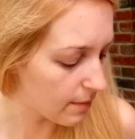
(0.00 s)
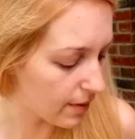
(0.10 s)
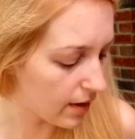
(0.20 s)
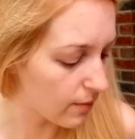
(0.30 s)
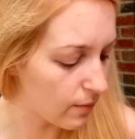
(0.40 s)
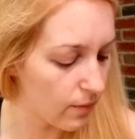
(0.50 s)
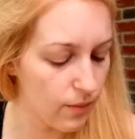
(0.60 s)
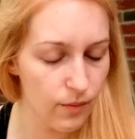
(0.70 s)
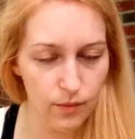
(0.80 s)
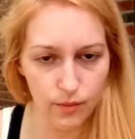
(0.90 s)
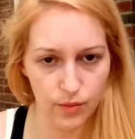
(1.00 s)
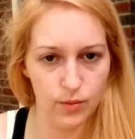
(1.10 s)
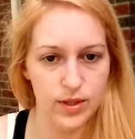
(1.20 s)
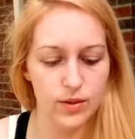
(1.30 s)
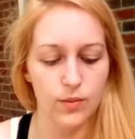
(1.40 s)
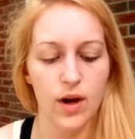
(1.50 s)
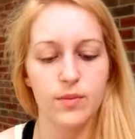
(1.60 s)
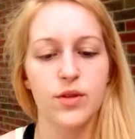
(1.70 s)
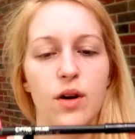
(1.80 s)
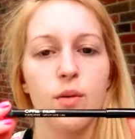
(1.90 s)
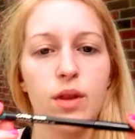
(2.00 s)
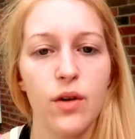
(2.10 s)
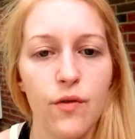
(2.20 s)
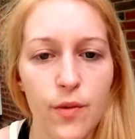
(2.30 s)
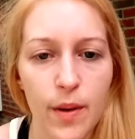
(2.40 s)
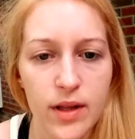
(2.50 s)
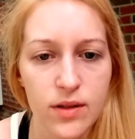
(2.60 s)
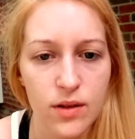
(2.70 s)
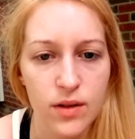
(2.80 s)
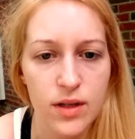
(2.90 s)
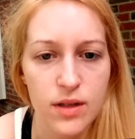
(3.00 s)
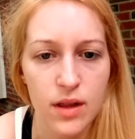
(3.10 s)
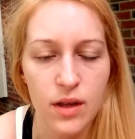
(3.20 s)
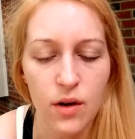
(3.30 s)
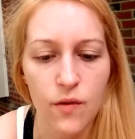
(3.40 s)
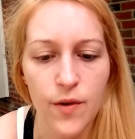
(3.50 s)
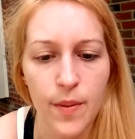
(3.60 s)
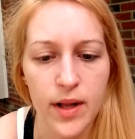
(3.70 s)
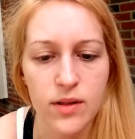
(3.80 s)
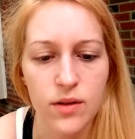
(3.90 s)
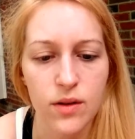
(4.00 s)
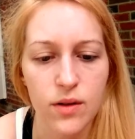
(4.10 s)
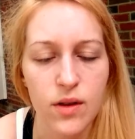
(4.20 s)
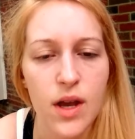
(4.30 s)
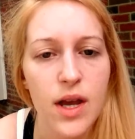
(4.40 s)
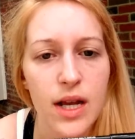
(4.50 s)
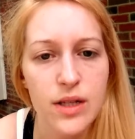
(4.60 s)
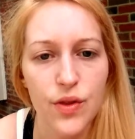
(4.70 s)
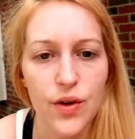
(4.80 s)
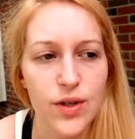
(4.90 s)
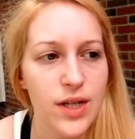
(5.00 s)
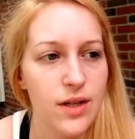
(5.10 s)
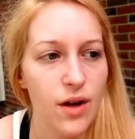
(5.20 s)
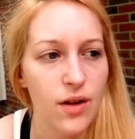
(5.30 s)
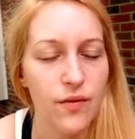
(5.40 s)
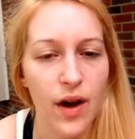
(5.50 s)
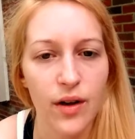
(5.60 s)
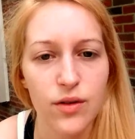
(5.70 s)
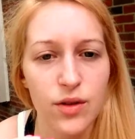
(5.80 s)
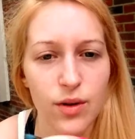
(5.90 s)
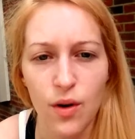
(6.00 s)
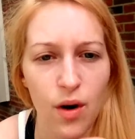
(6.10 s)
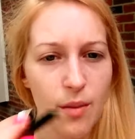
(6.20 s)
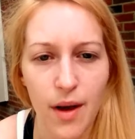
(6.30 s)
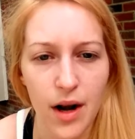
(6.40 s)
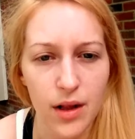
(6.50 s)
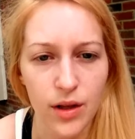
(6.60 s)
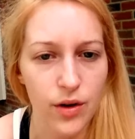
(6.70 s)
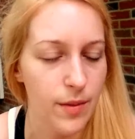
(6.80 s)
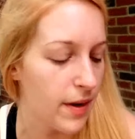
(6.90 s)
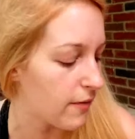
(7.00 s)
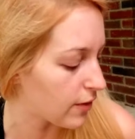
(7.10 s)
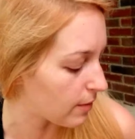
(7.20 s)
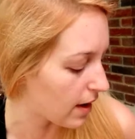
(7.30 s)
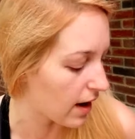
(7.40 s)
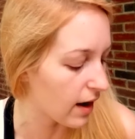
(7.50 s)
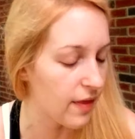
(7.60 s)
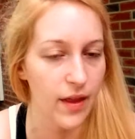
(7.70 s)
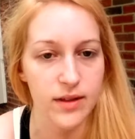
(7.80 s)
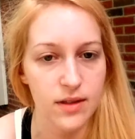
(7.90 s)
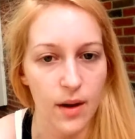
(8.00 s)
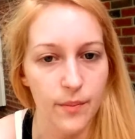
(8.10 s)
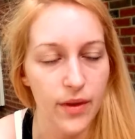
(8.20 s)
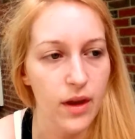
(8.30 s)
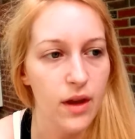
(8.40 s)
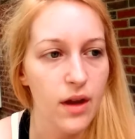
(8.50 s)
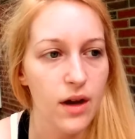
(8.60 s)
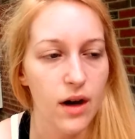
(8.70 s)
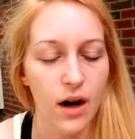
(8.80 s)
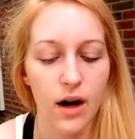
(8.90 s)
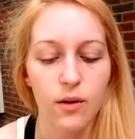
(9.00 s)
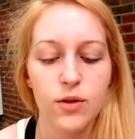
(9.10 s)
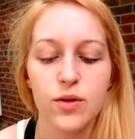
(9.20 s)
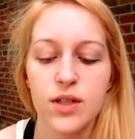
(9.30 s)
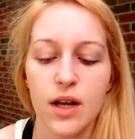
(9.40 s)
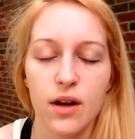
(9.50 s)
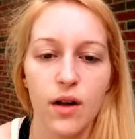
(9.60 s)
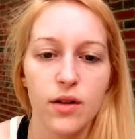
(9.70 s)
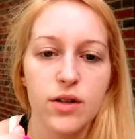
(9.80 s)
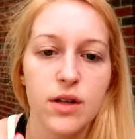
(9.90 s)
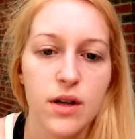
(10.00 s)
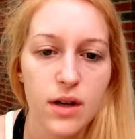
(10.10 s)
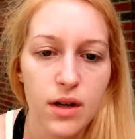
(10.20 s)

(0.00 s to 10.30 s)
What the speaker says: But the reason why I'm starting with the Ophir pencil is that the Ophir pencil is a $13 value, so it automatically already paid for the bag and then some, which was $10.